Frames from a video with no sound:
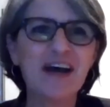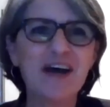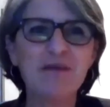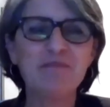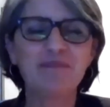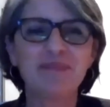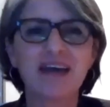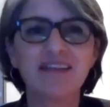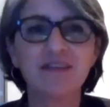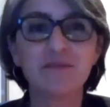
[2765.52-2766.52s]
um,
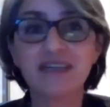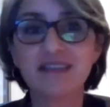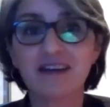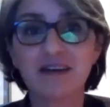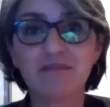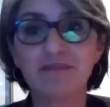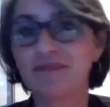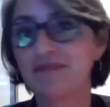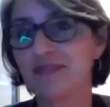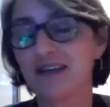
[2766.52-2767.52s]
and in the meantime,
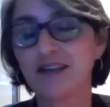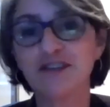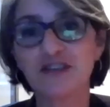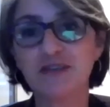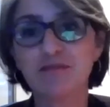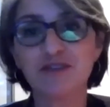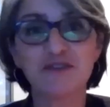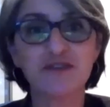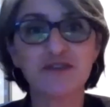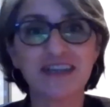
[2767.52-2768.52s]
thank you so much for
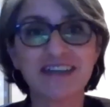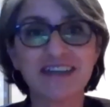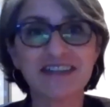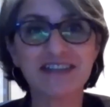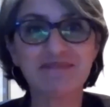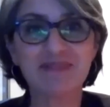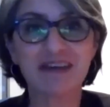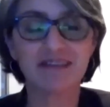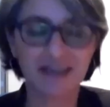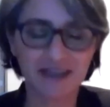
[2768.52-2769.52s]
joining us
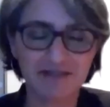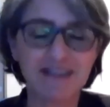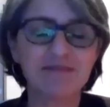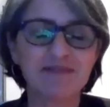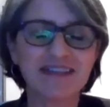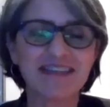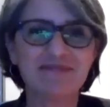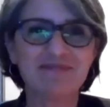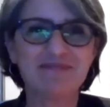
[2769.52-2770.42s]
and thank you, Rasmus.